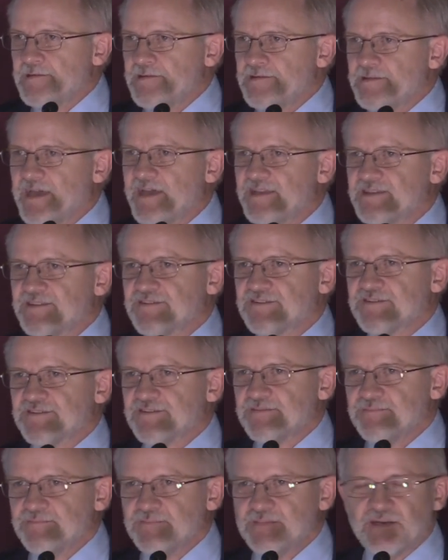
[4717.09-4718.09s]

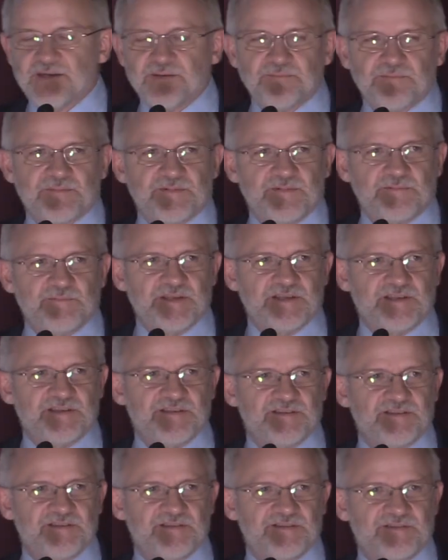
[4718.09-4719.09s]
That's, you know, we
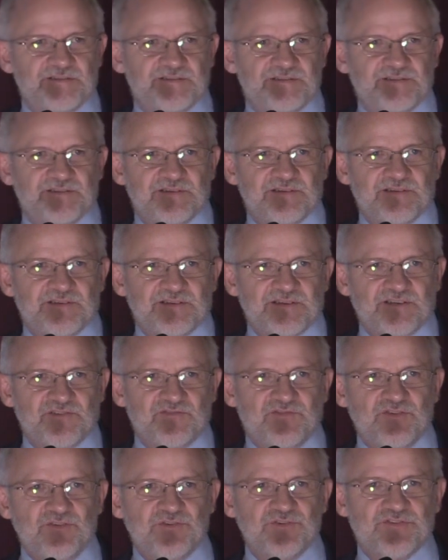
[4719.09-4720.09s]
can
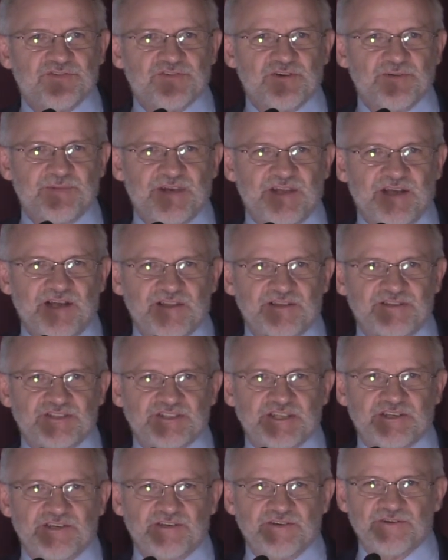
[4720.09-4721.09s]
confuse
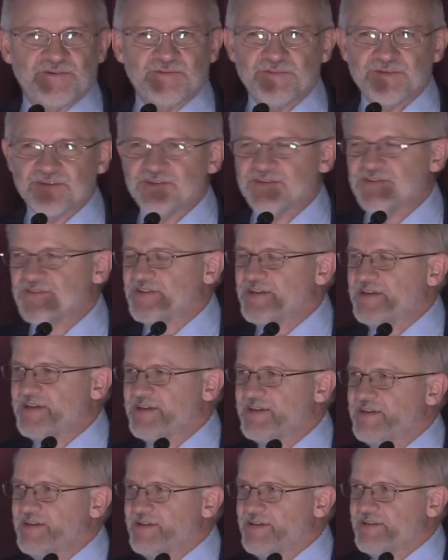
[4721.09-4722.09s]
terminology here. I'm going to
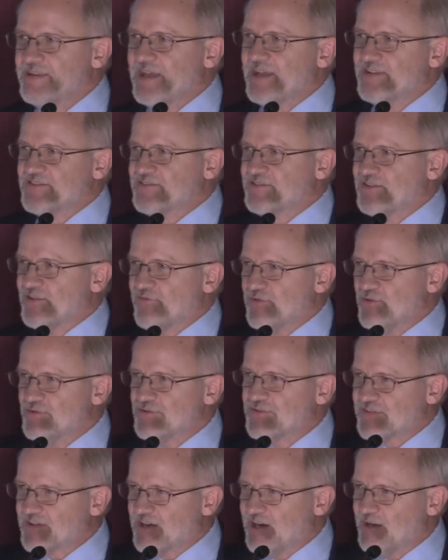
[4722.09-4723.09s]
say that's the
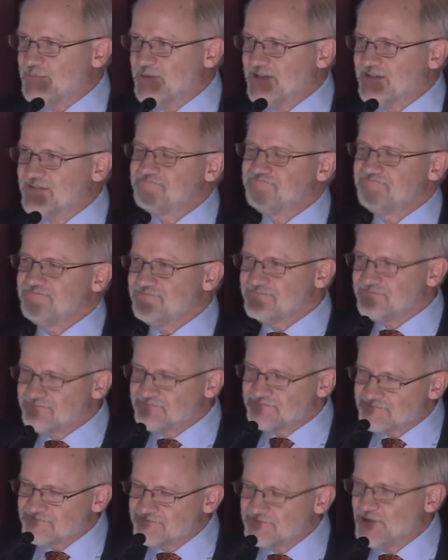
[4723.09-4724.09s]
first coming
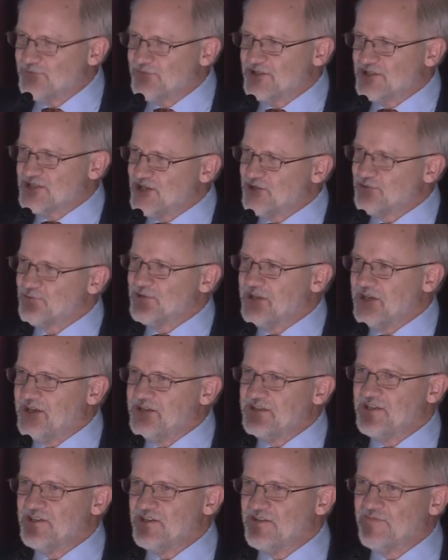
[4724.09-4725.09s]
we would generally
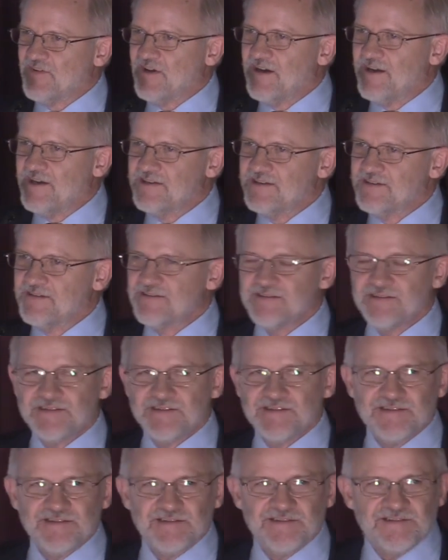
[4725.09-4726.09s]
identify it
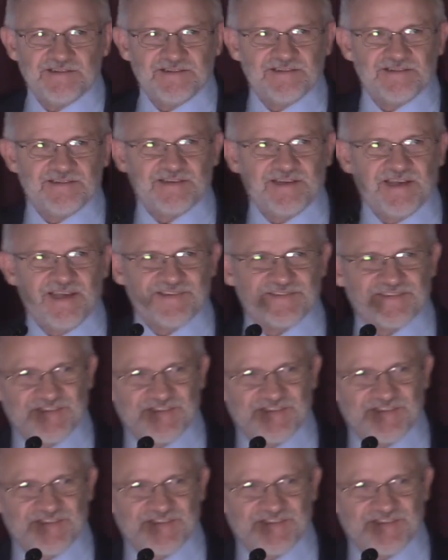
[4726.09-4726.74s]
as